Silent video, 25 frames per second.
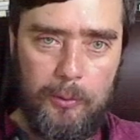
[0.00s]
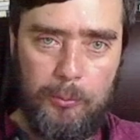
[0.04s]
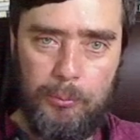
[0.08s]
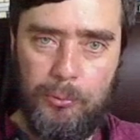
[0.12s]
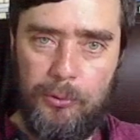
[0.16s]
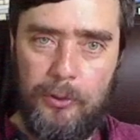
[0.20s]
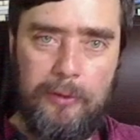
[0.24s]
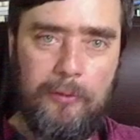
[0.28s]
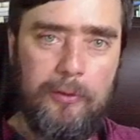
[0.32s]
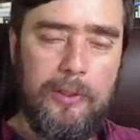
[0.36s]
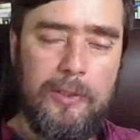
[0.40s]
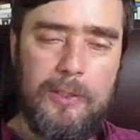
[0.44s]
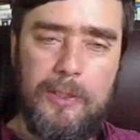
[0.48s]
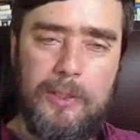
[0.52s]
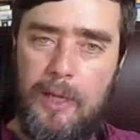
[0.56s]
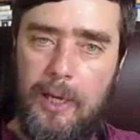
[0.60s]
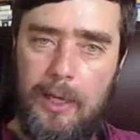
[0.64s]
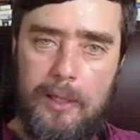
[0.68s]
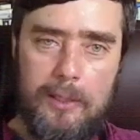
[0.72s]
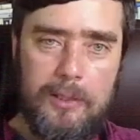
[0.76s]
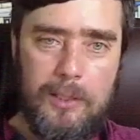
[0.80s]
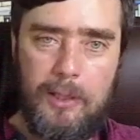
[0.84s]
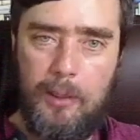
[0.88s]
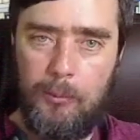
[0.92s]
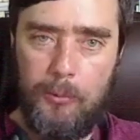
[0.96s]
The previous
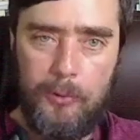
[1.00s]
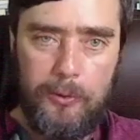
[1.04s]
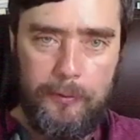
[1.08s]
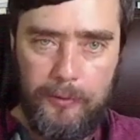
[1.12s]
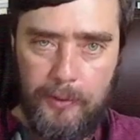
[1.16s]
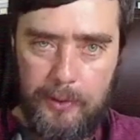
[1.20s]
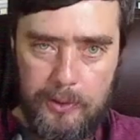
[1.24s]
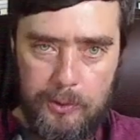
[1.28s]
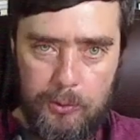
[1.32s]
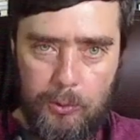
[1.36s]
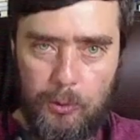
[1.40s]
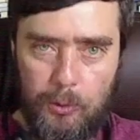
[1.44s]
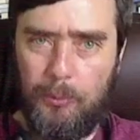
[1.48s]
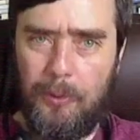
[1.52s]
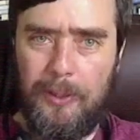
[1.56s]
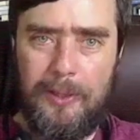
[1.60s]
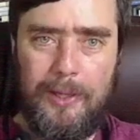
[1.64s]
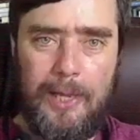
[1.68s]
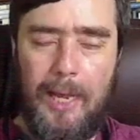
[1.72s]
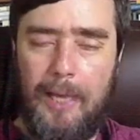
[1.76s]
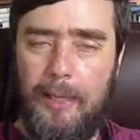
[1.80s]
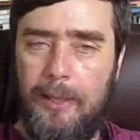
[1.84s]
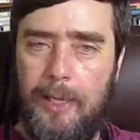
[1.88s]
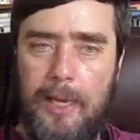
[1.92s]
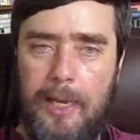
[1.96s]
X number of things work, but
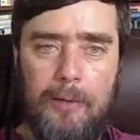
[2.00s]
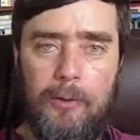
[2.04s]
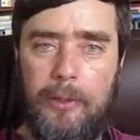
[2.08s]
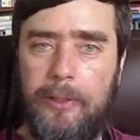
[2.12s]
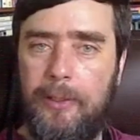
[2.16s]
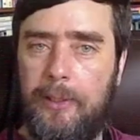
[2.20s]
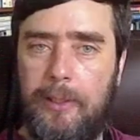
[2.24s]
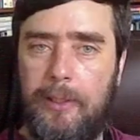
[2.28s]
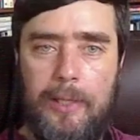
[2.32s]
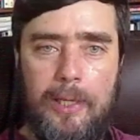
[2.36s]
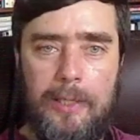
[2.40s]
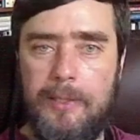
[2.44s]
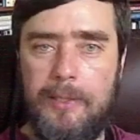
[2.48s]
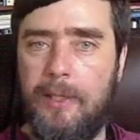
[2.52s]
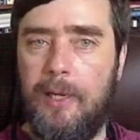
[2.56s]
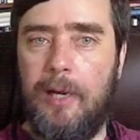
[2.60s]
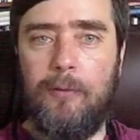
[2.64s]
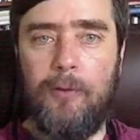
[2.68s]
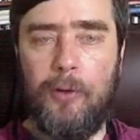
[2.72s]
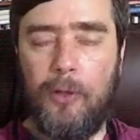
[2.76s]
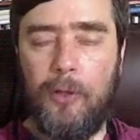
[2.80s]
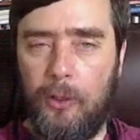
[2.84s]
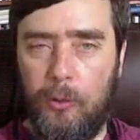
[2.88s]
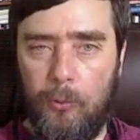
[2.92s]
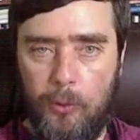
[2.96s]
that that right there, that's
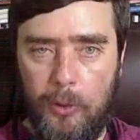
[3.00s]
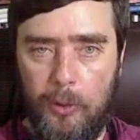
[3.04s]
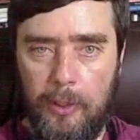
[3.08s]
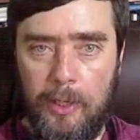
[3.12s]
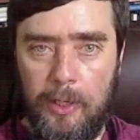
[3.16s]
never going to work.